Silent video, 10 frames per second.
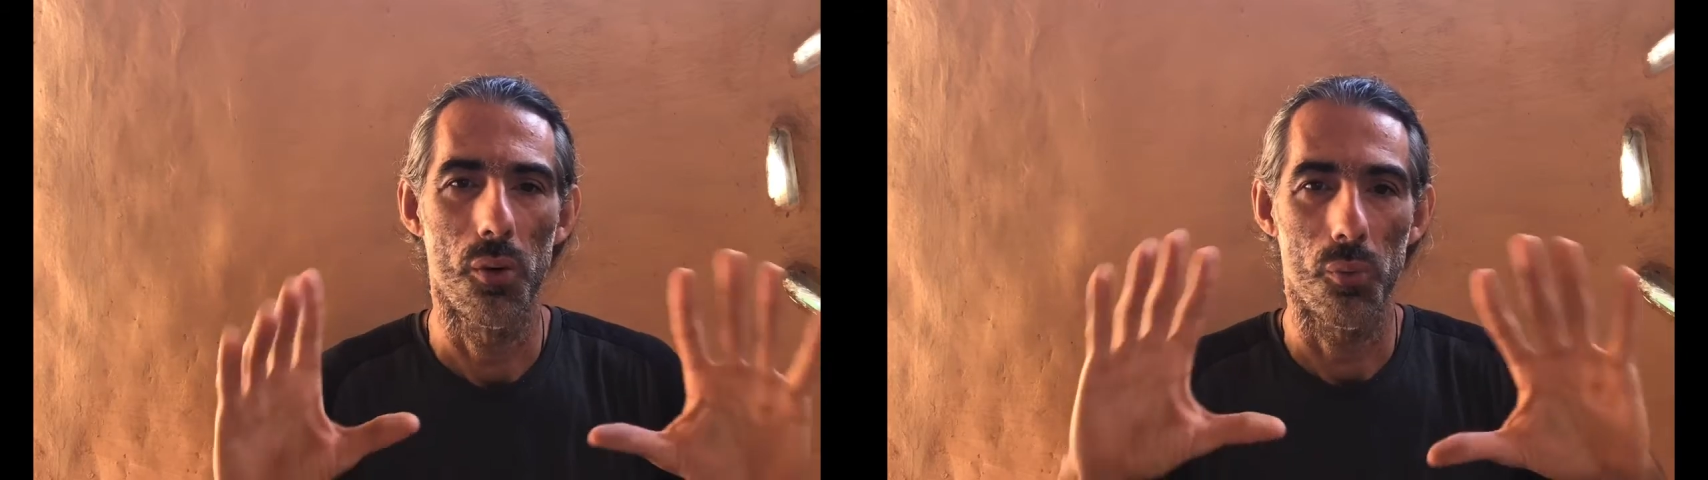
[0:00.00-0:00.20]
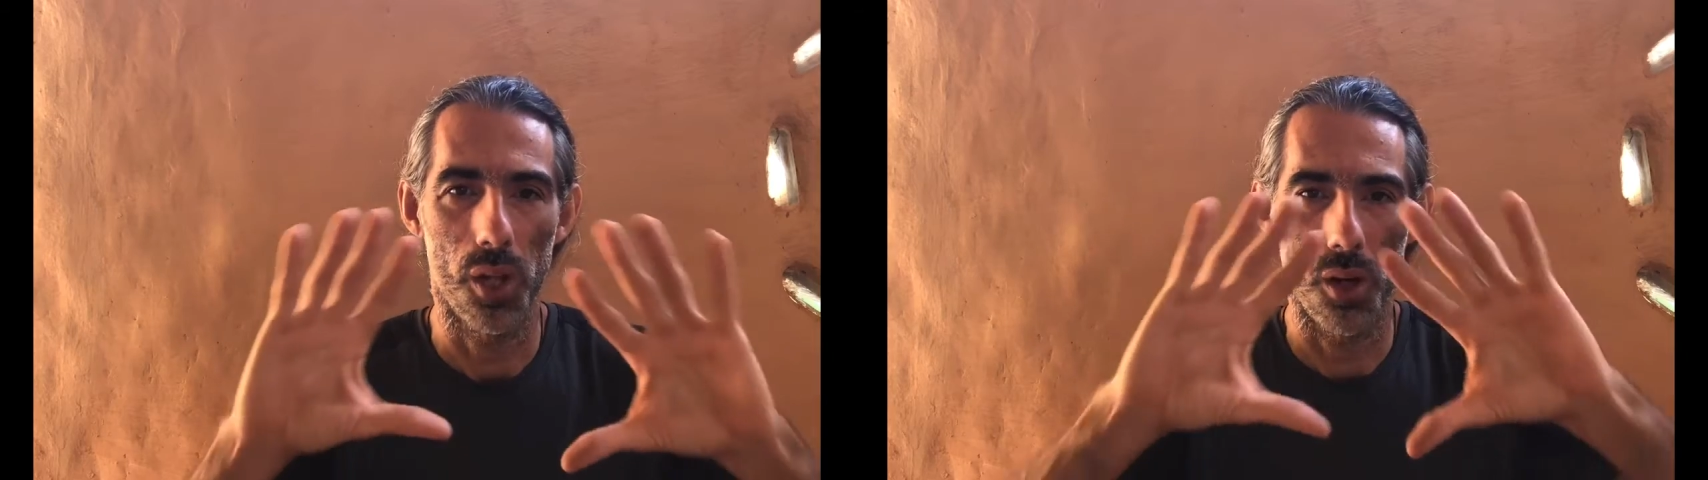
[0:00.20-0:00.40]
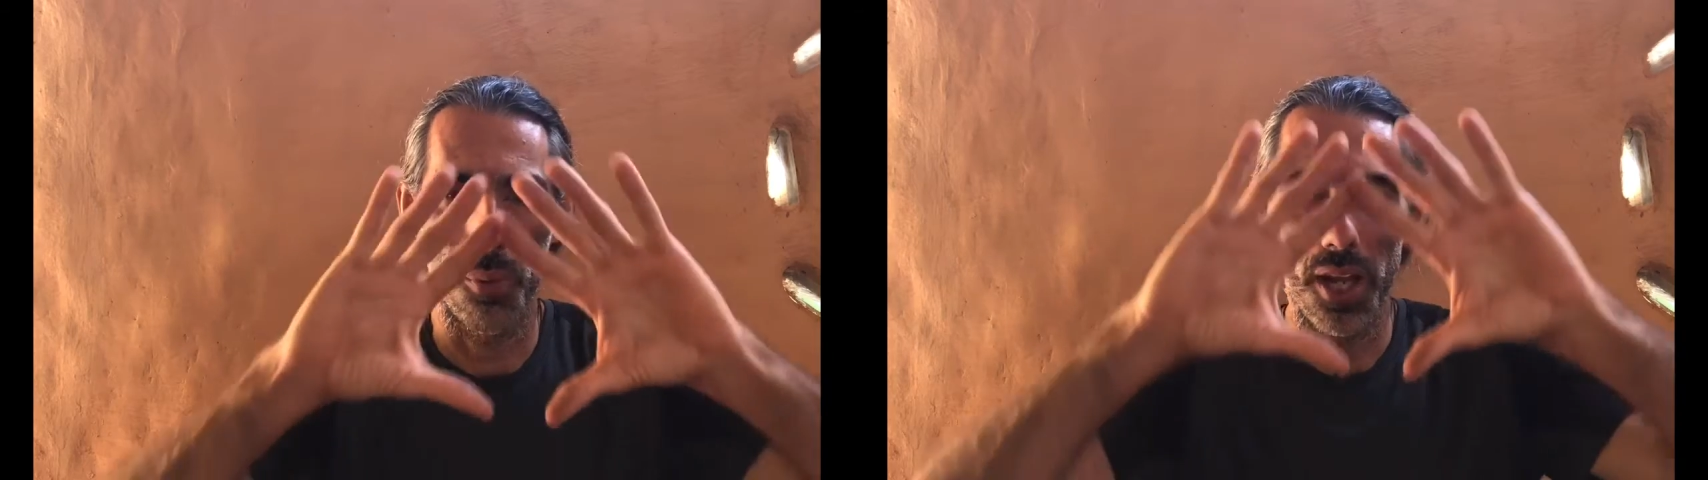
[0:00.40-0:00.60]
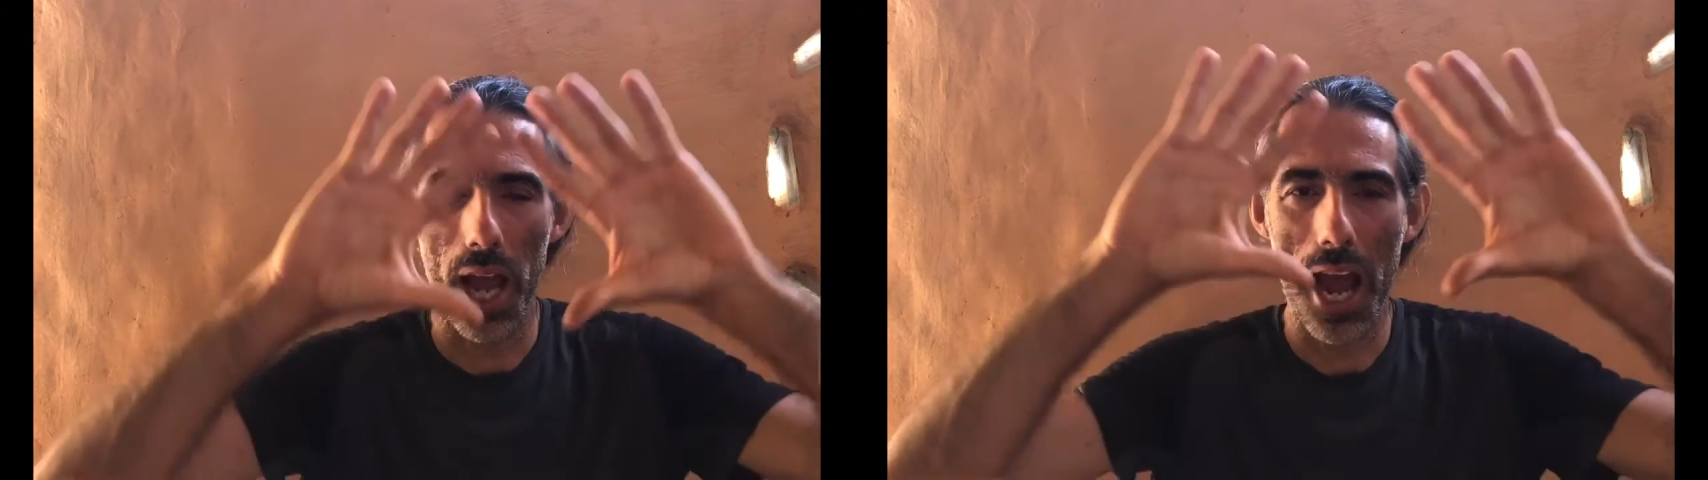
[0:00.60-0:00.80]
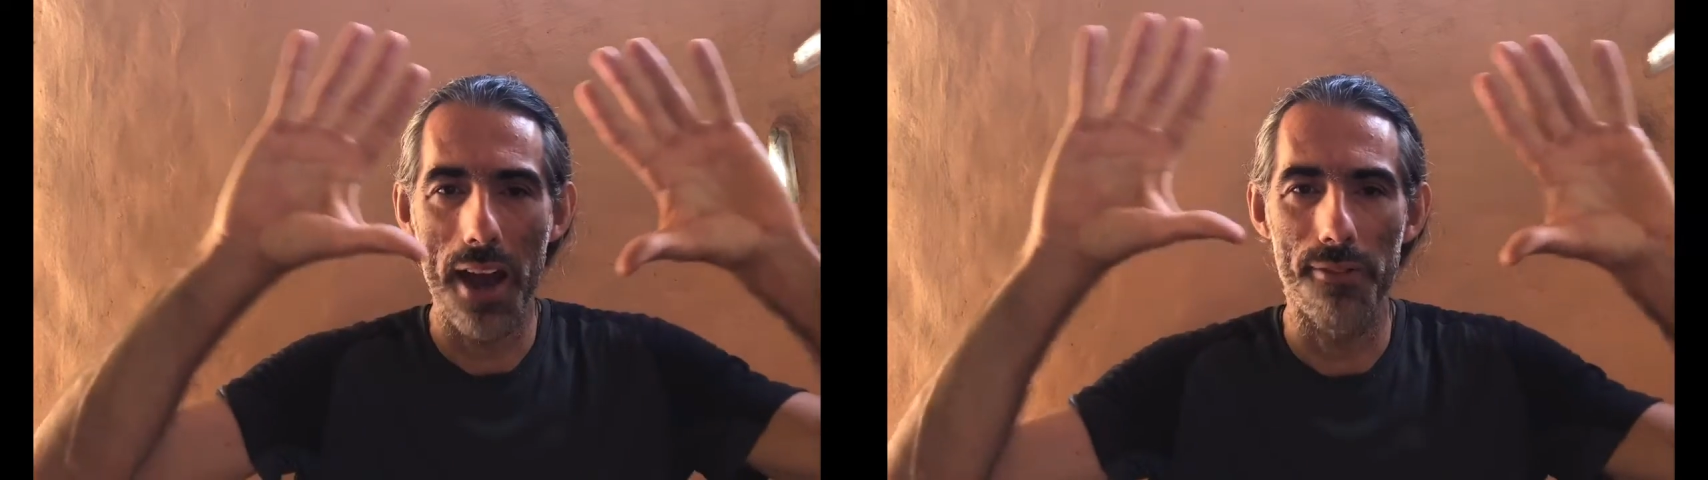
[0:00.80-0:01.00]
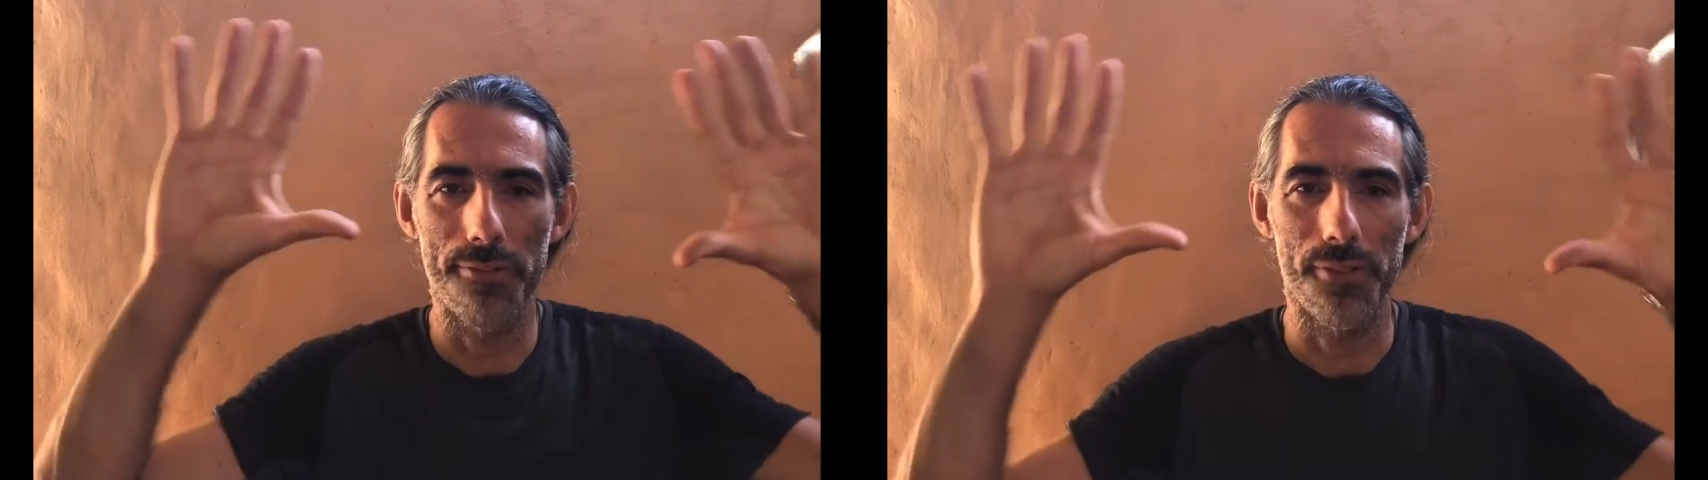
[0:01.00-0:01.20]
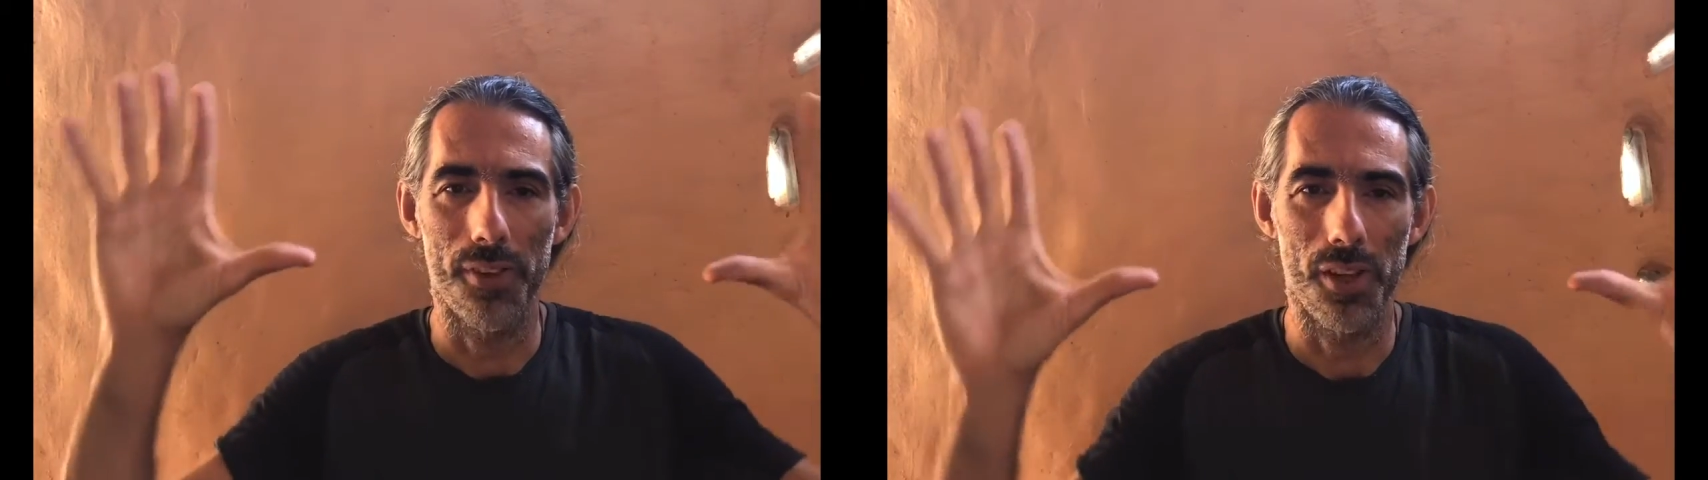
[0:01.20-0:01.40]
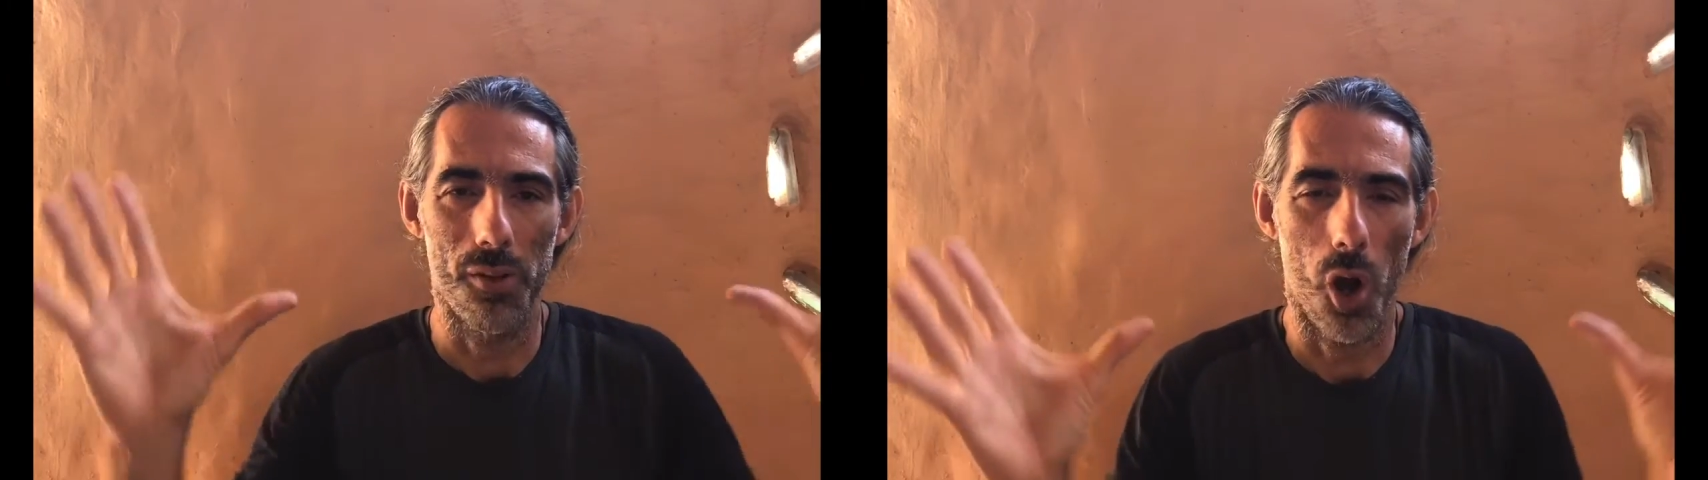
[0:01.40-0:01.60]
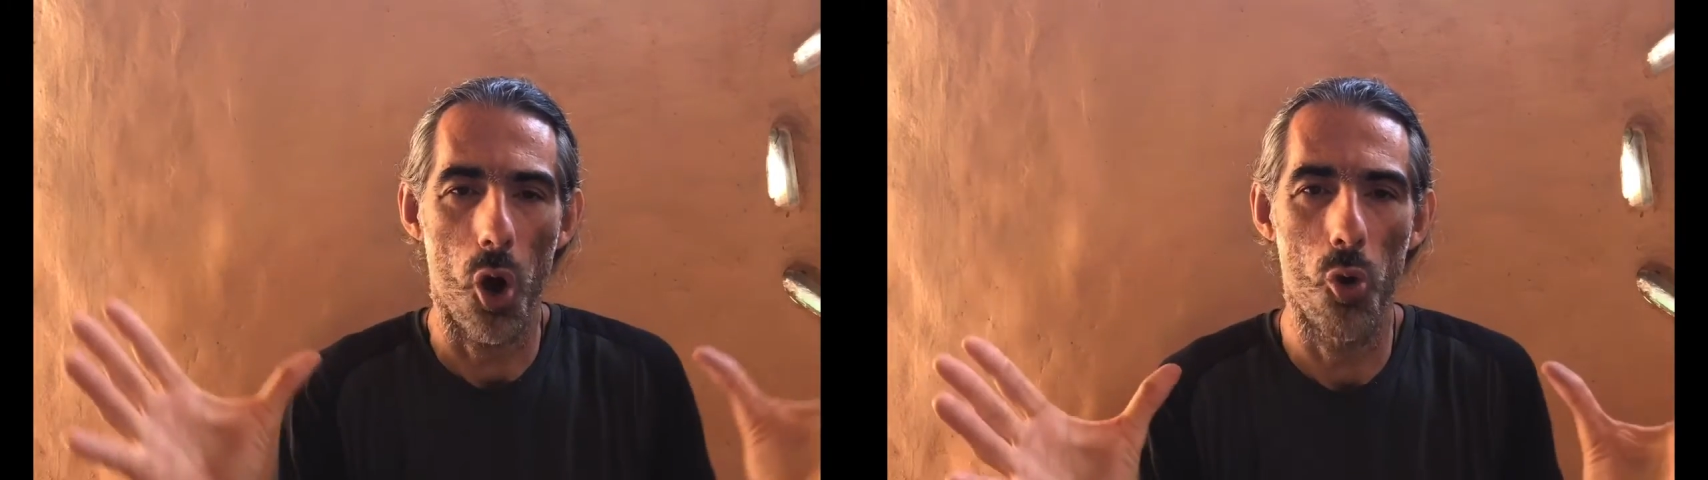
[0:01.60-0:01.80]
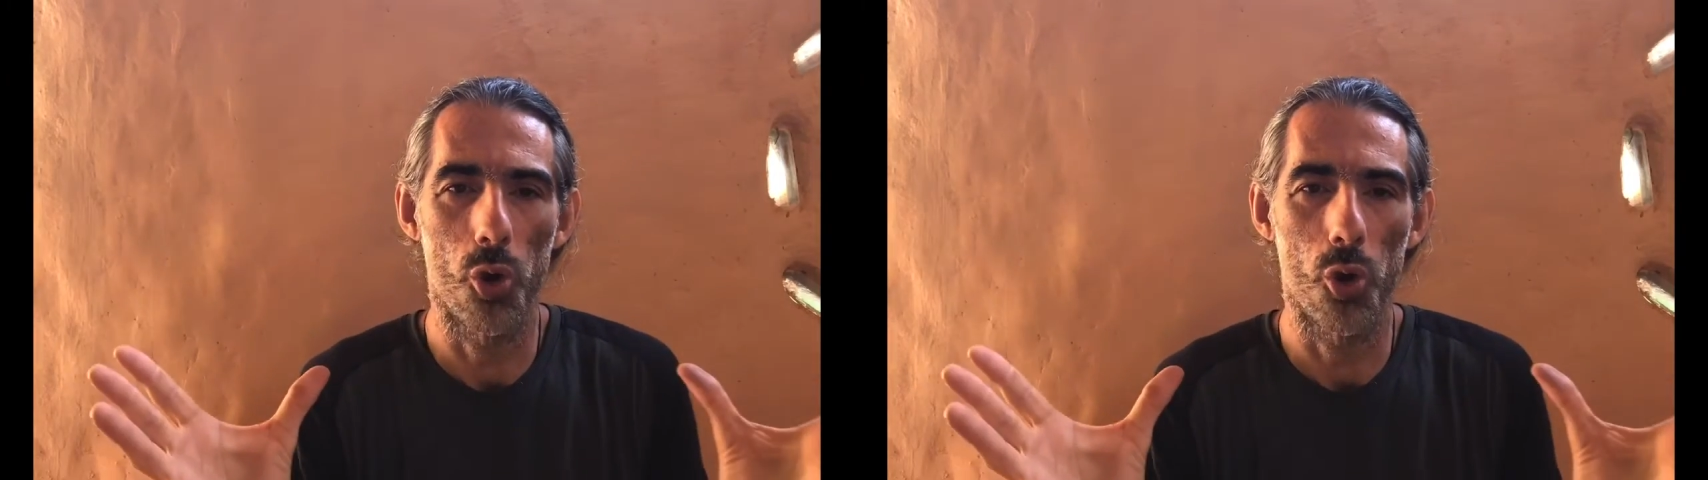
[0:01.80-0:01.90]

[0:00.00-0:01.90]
You know, we have whole